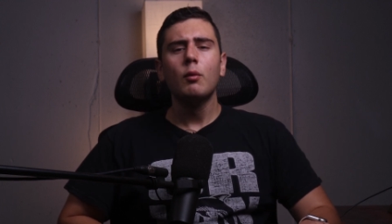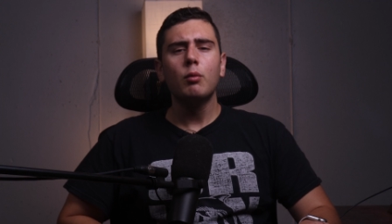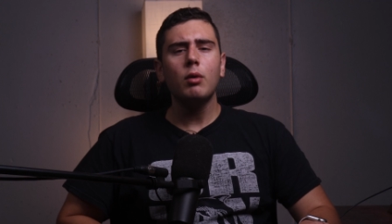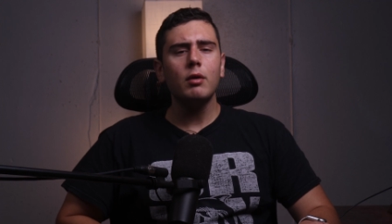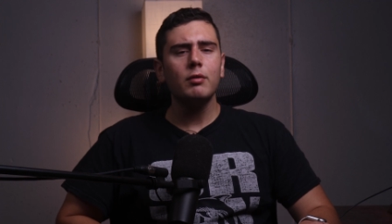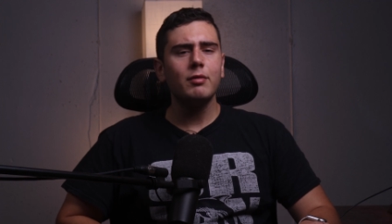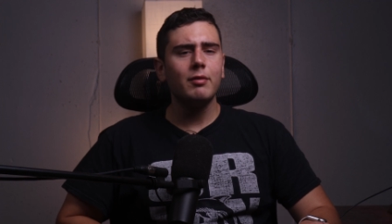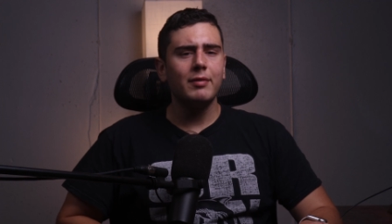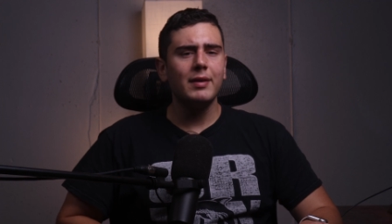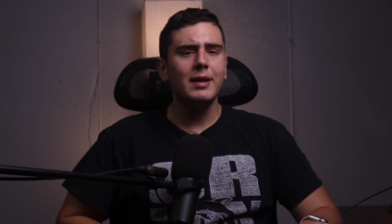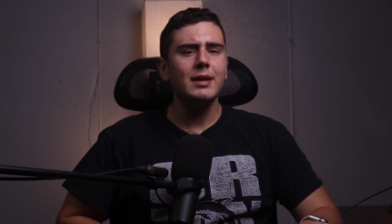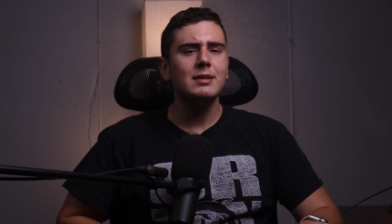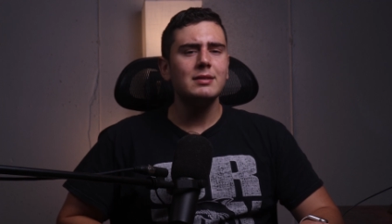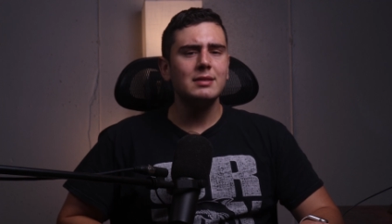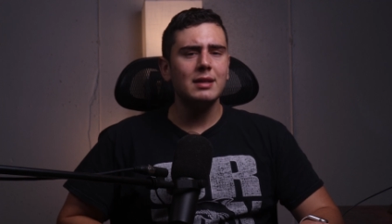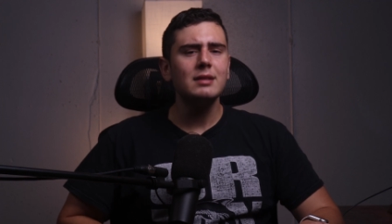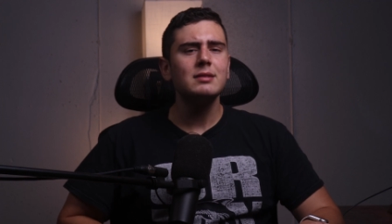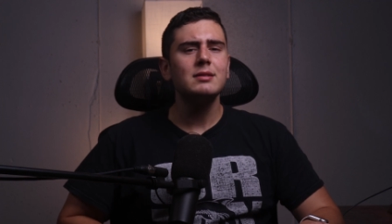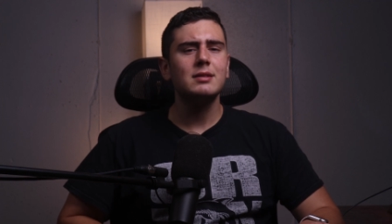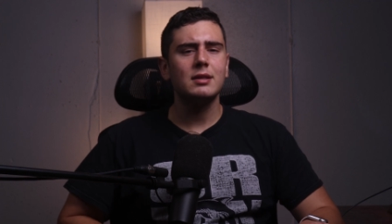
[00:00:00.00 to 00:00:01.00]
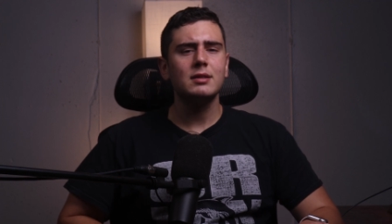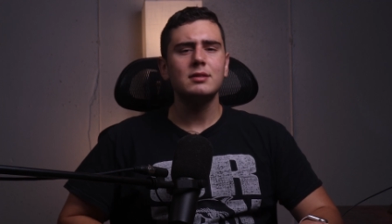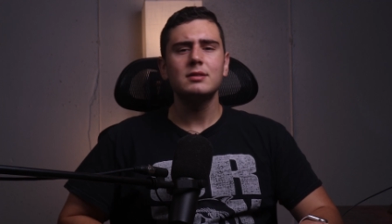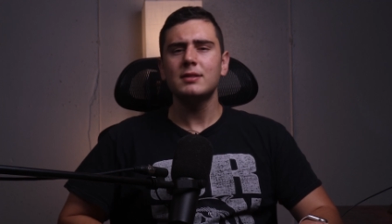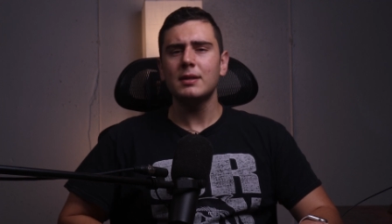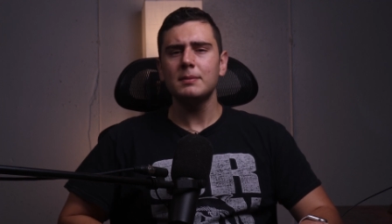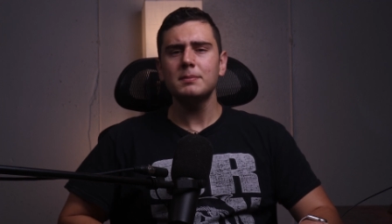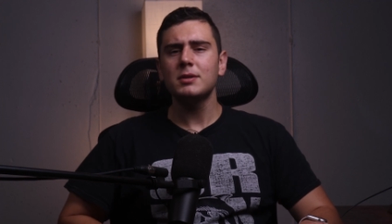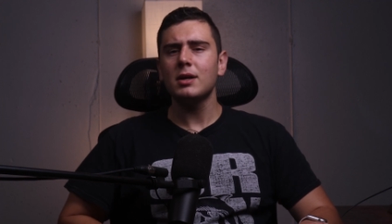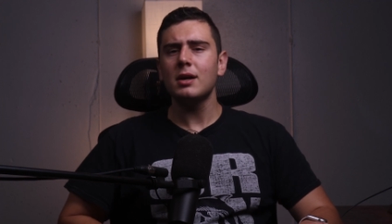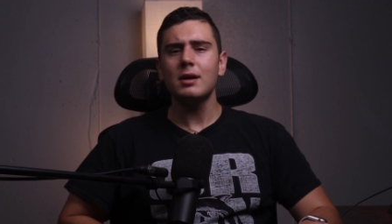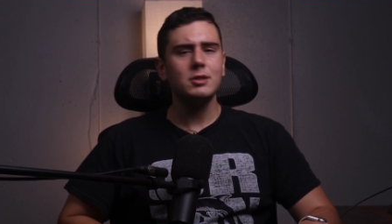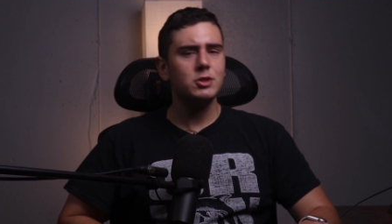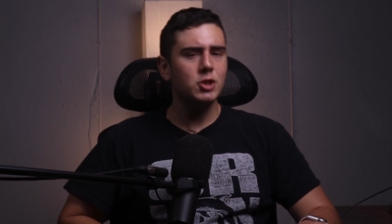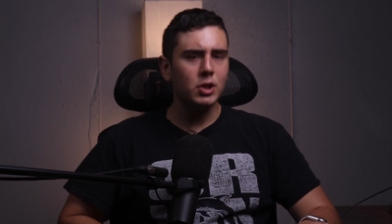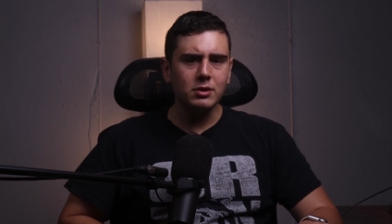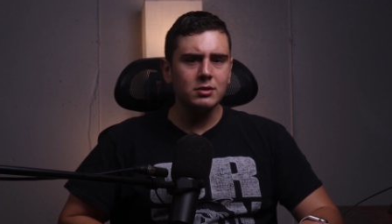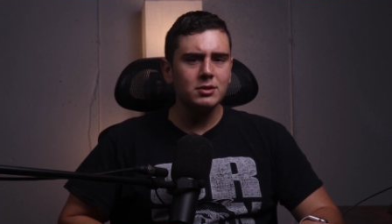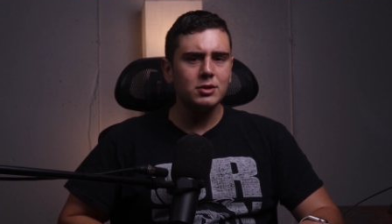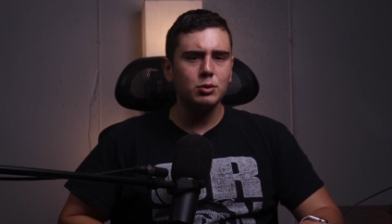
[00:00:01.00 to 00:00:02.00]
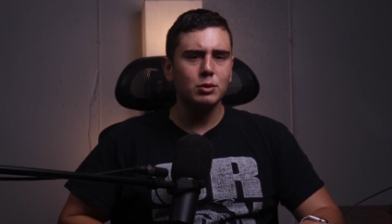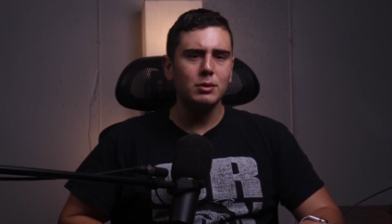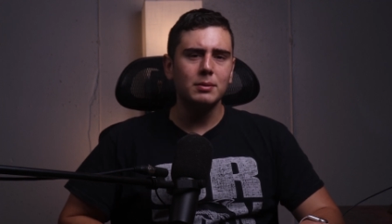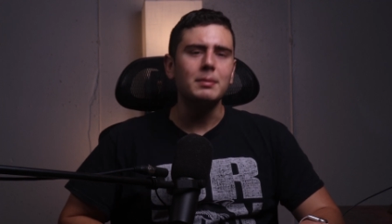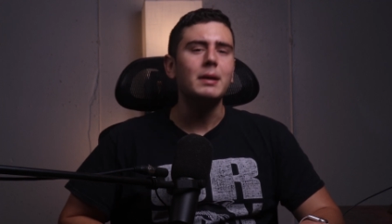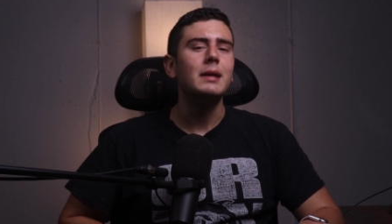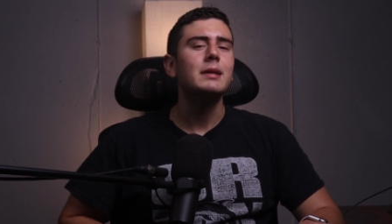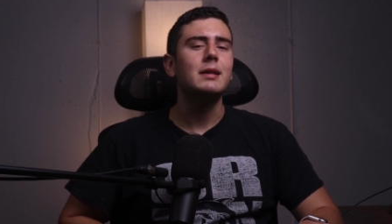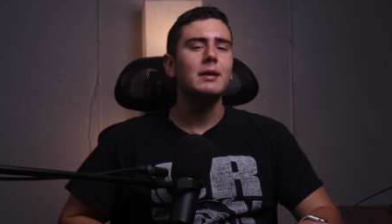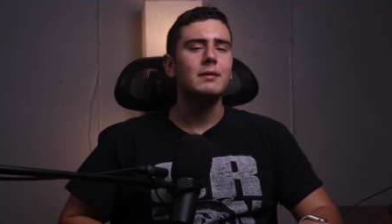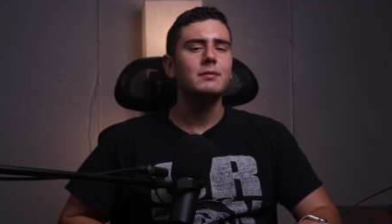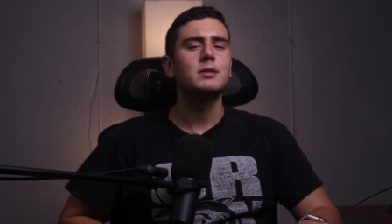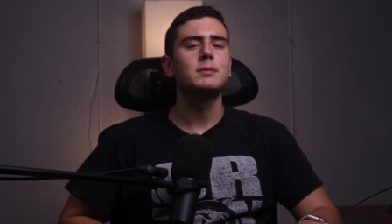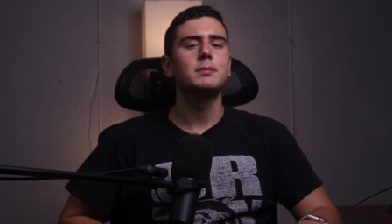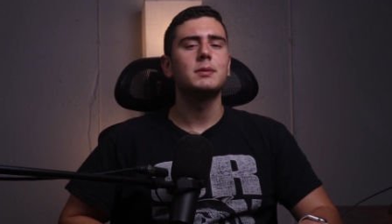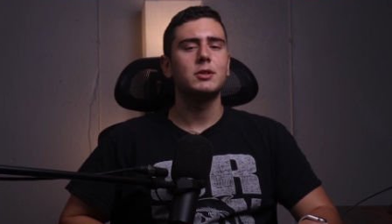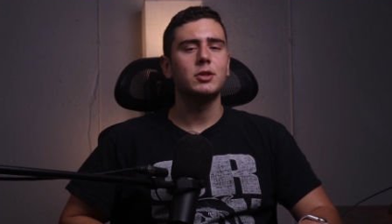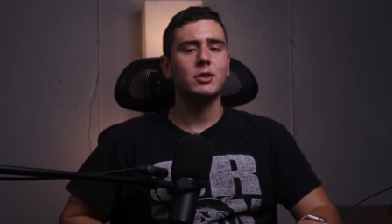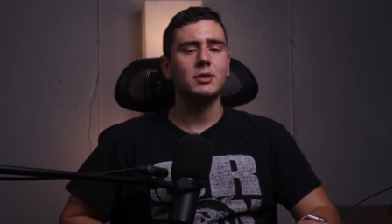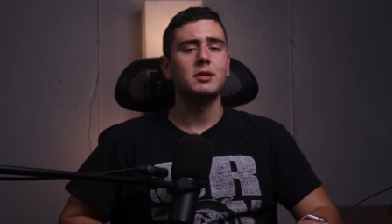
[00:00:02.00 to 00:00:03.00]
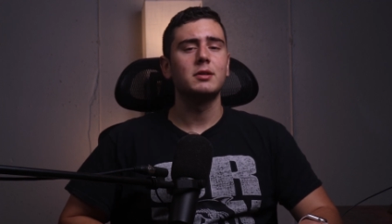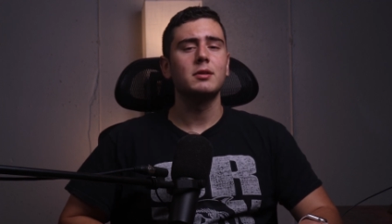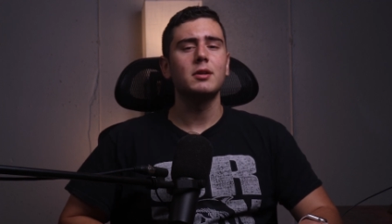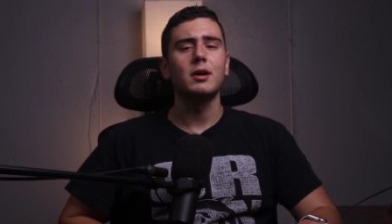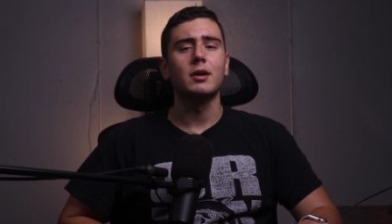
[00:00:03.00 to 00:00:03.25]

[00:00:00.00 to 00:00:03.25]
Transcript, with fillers: While Vivek says this, Tim Scott turns to him and gives him a dirty